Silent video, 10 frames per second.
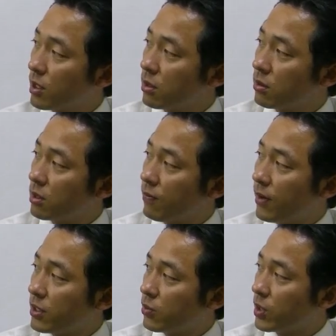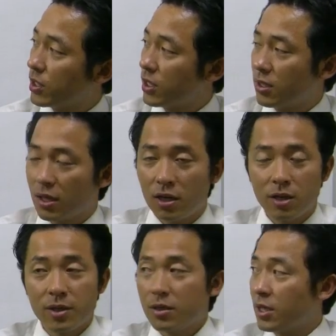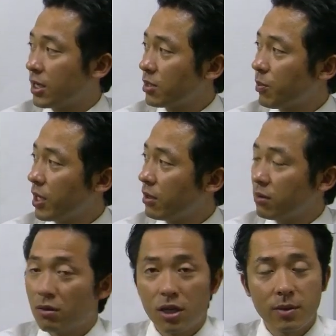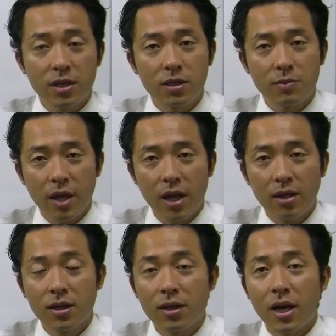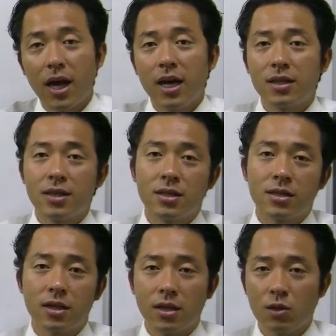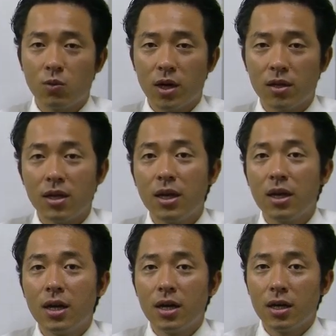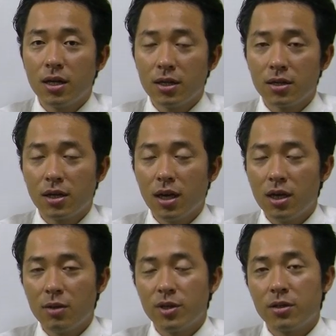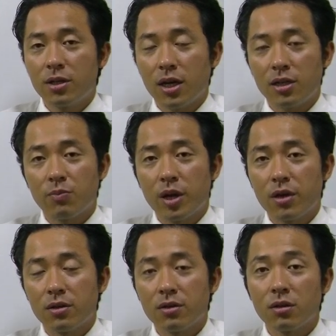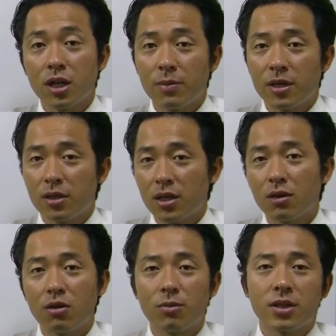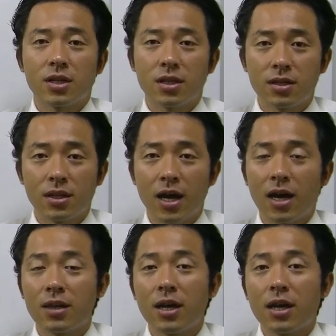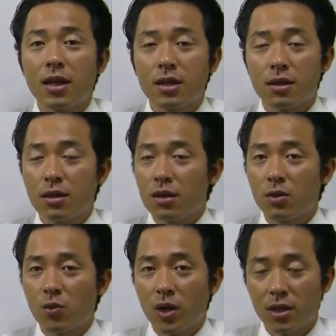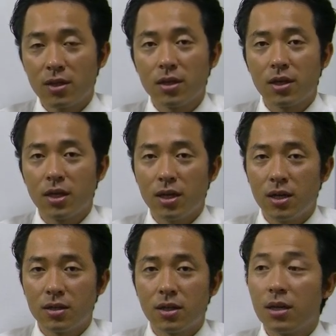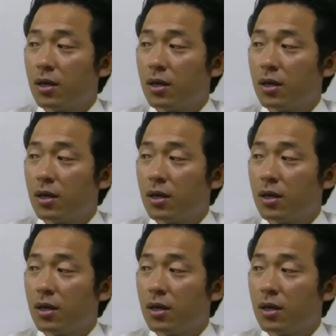So the first one is unlimited taxpayer living in Japan, and the second one is unlimited taxpayers living in overseas, and the third one is